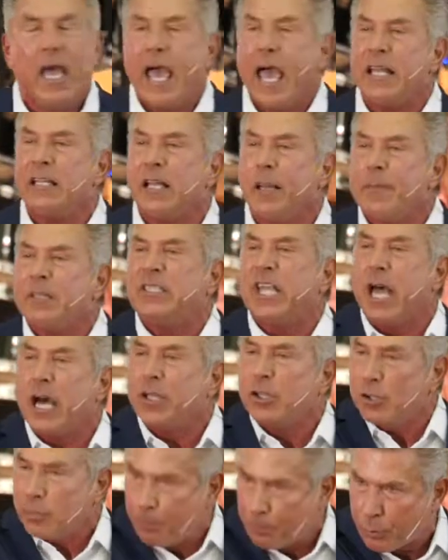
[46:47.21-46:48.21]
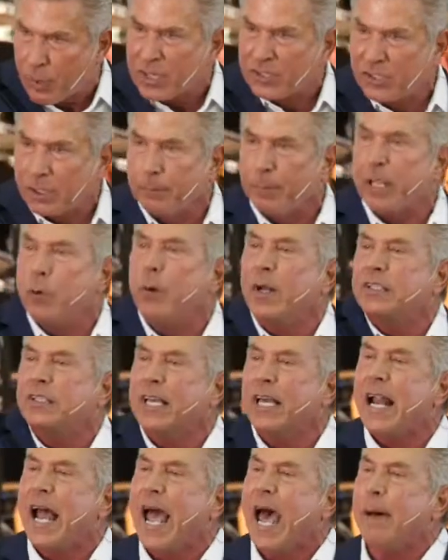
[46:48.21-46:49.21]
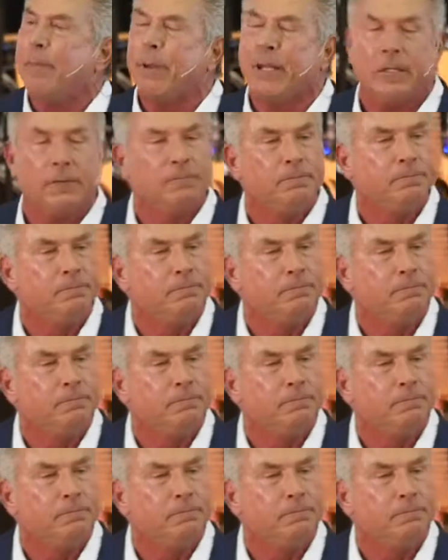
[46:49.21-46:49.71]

And let me tell you, principally, what's going to happen?